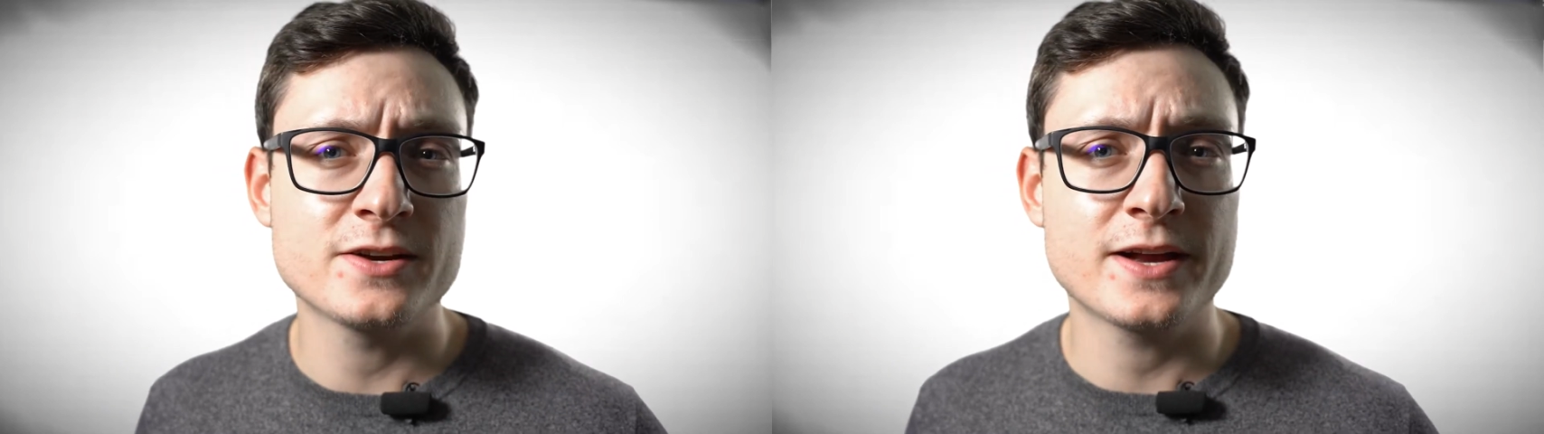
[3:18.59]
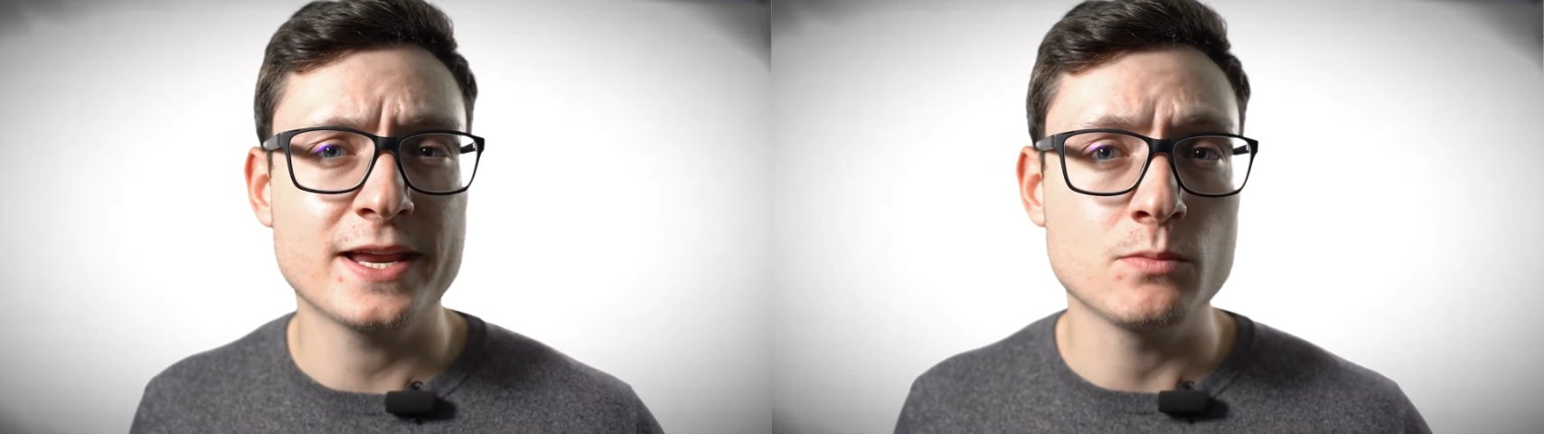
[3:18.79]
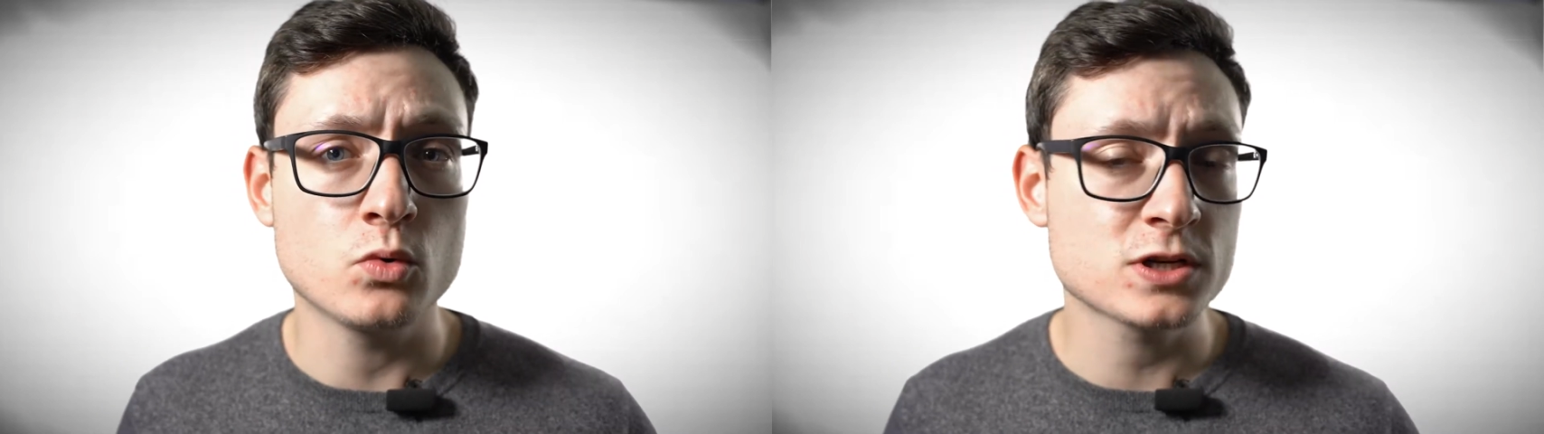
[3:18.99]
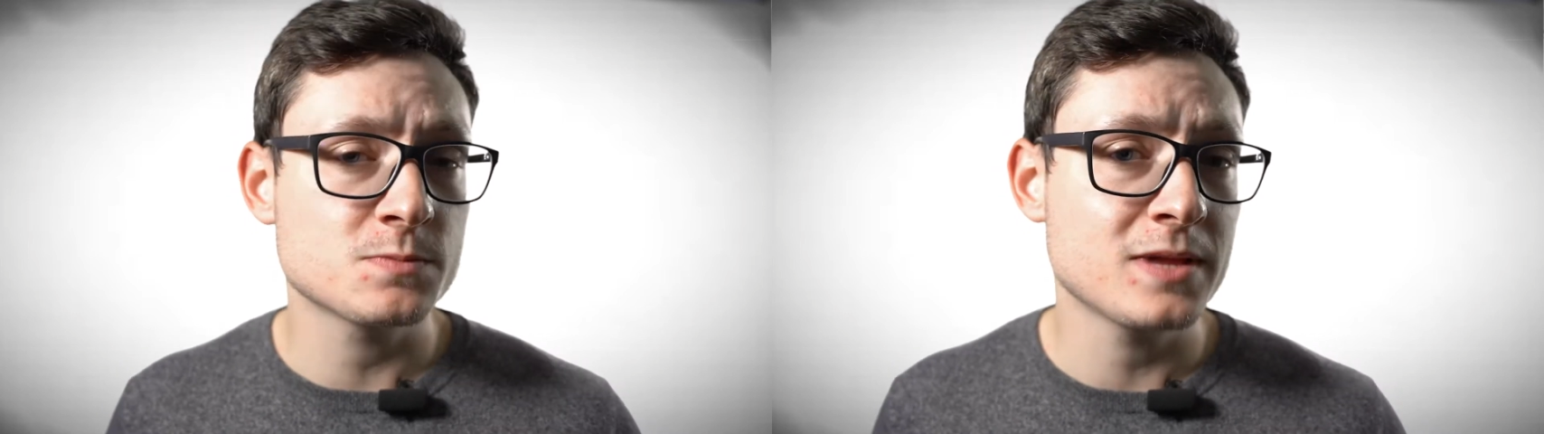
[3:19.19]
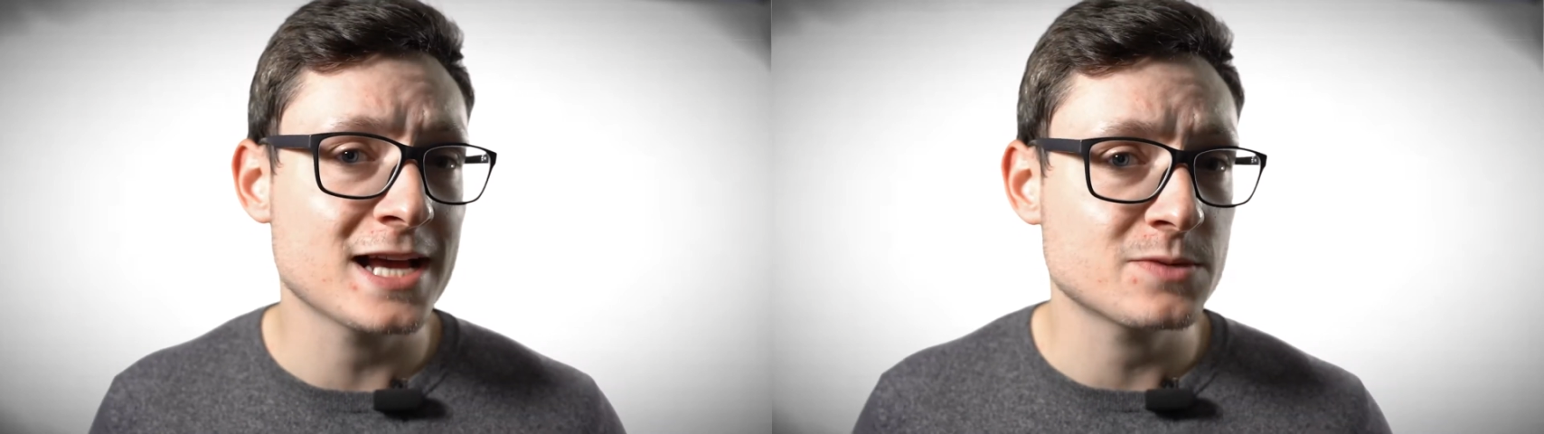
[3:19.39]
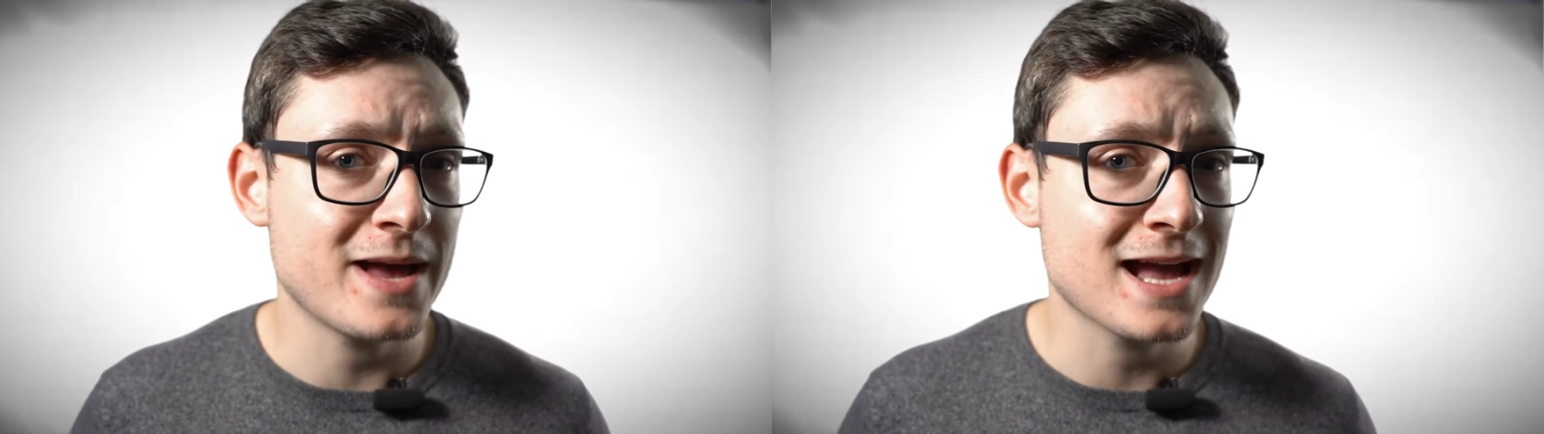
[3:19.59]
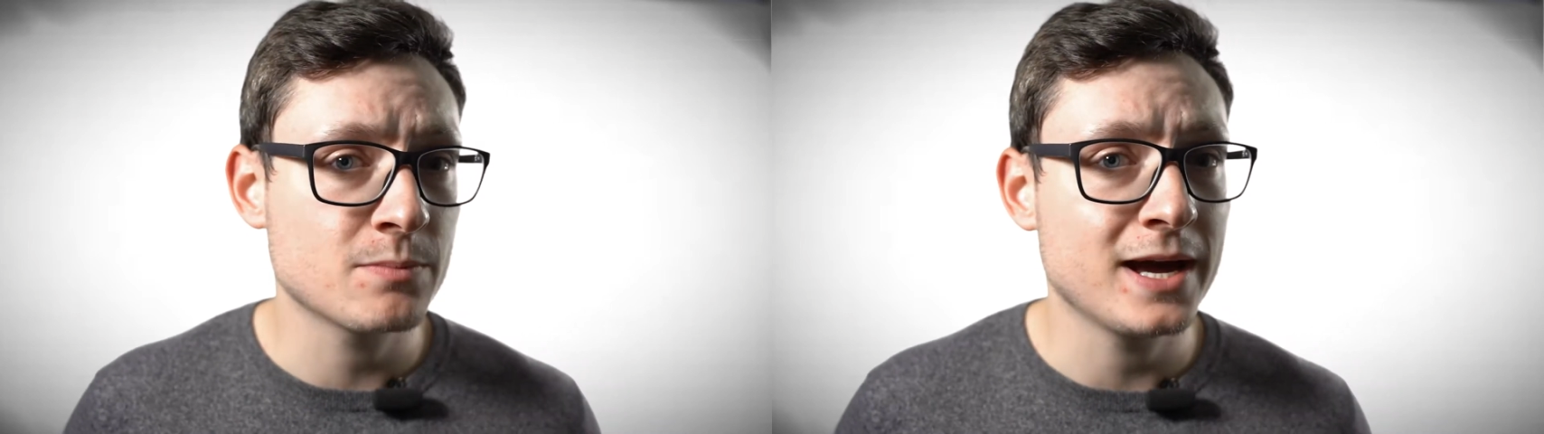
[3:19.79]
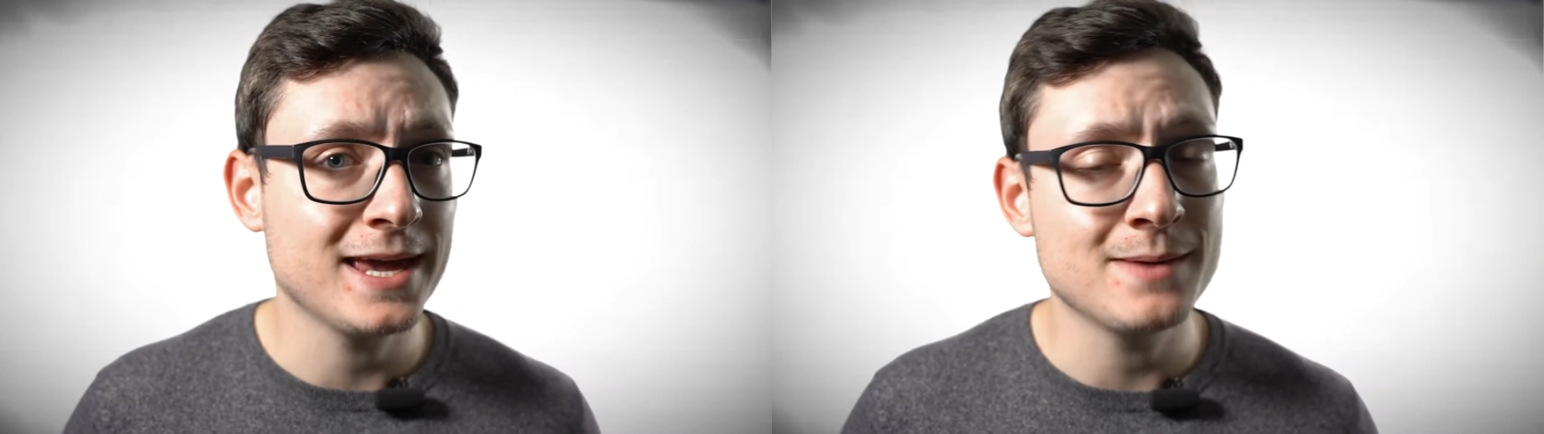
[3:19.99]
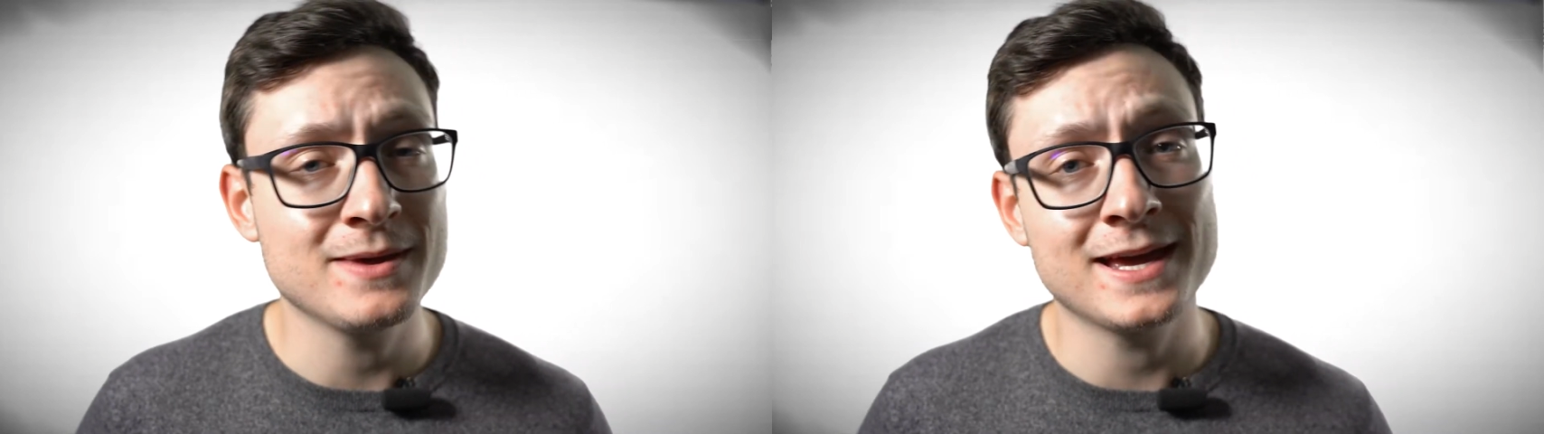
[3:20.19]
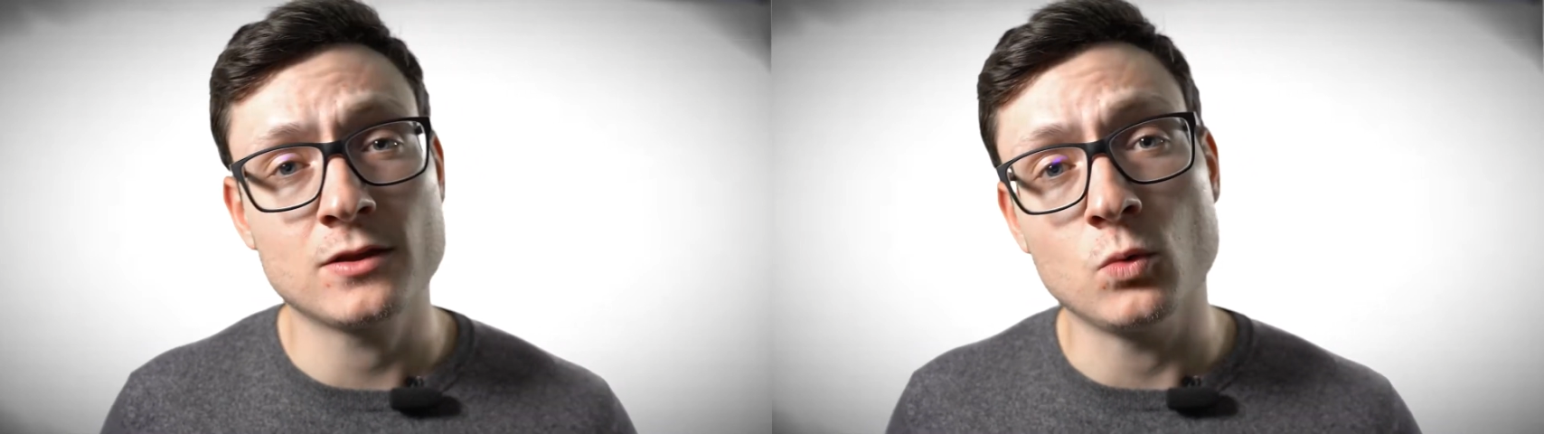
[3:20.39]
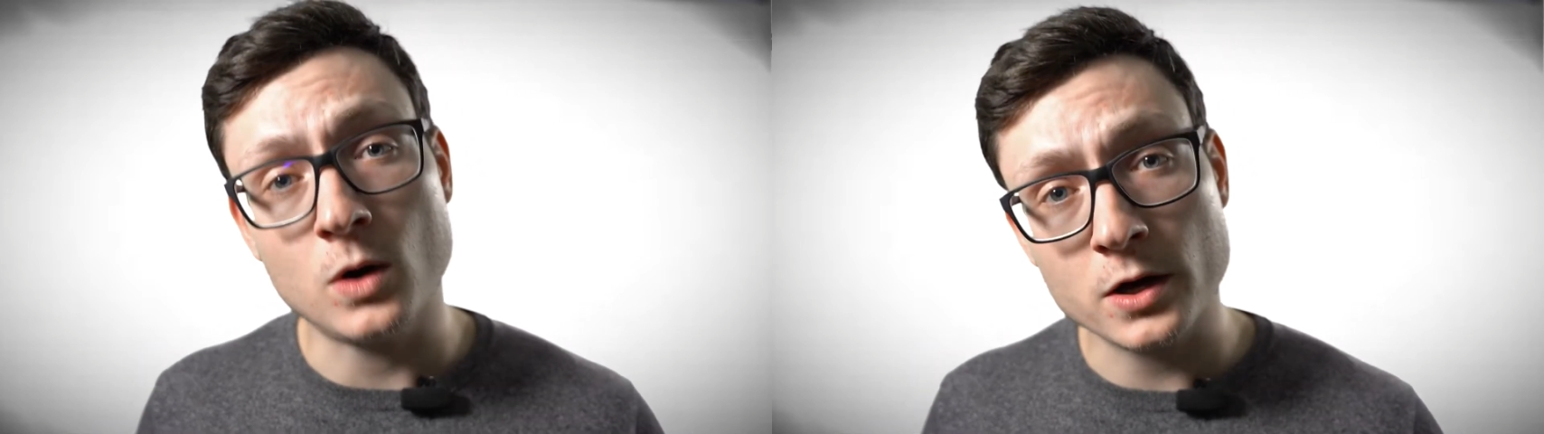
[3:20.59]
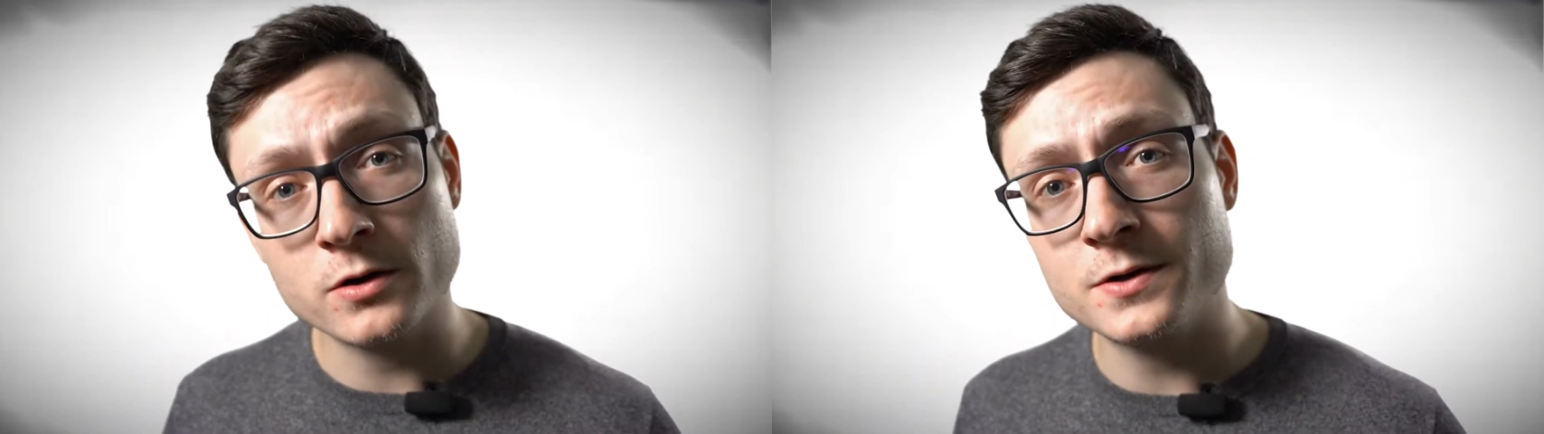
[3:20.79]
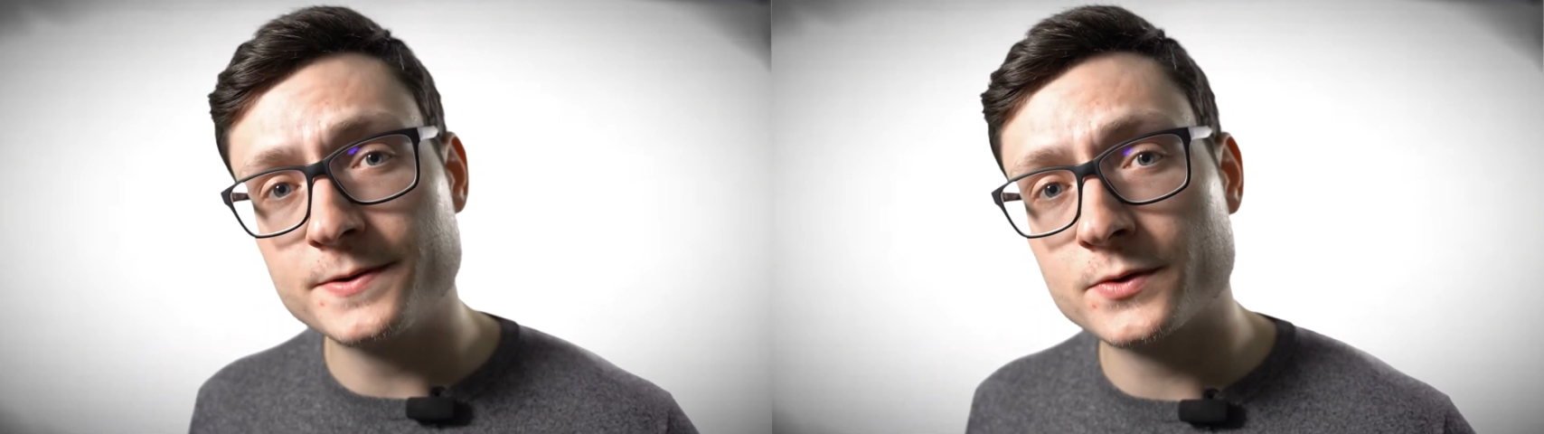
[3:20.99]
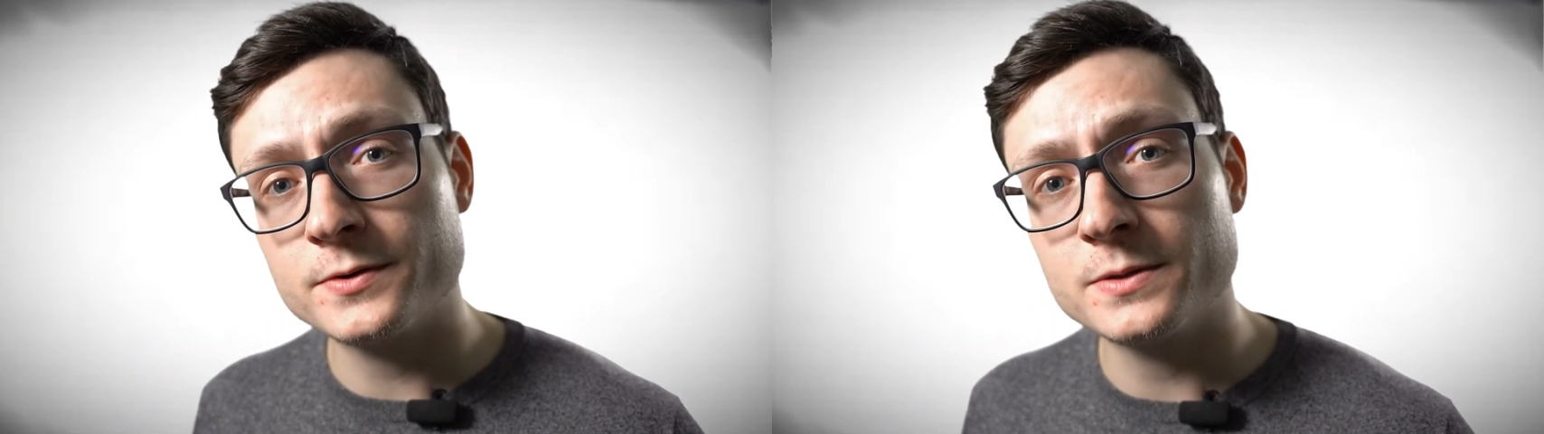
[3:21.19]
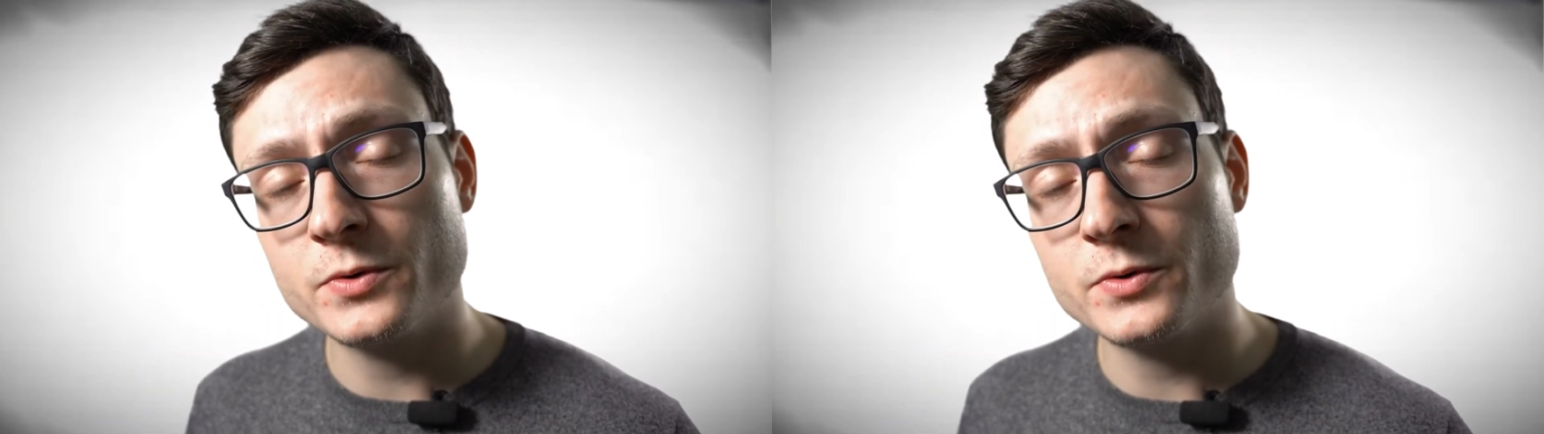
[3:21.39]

you're getting more splashback by aiming at the water in the toilet